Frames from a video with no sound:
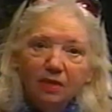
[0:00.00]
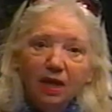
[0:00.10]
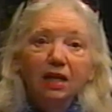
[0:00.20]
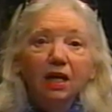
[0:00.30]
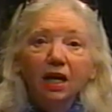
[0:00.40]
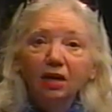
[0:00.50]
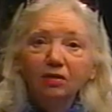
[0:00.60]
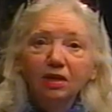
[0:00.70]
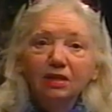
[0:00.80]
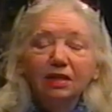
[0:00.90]

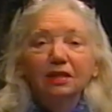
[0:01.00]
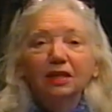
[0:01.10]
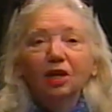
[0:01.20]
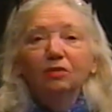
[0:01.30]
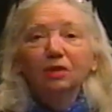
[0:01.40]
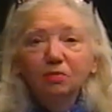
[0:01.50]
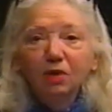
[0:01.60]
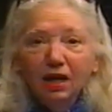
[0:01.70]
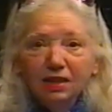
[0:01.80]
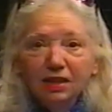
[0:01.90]
Hello, this is the Lois
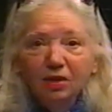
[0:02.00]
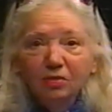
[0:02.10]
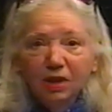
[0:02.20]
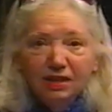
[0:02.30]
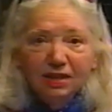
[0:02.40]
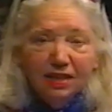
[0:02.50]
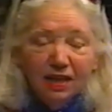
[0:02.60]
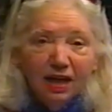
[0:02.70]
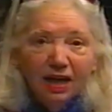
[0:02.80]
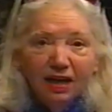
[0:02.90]
Wright Show once
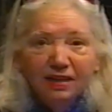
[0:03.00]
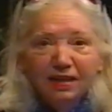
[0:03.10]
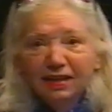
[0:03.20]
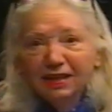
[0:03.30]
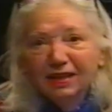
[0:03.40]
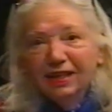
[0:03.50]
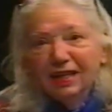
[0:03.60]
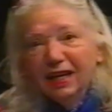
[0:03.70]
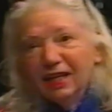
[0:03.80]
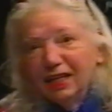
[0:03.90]
again,
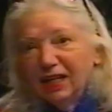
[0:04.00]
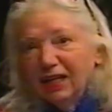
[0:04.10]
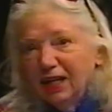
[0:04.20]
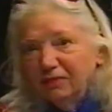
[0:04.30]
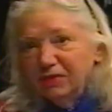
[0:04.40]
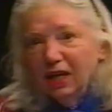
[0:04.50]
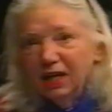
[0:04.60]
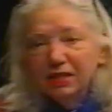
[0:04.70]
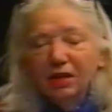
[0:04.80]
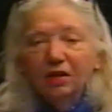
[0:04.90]
and I have
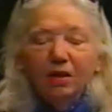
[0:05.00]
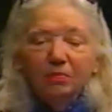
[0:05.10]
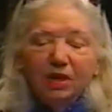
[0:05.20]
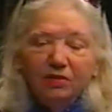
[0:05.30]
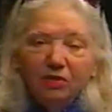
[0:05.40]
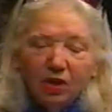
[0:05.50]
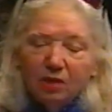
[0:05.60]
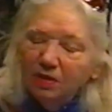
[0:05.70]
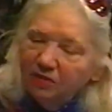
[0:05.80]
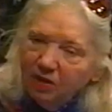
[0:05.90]
guests that I believe are
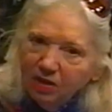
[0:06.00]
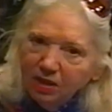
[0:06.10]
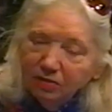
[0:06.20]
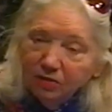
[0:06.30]
going to be very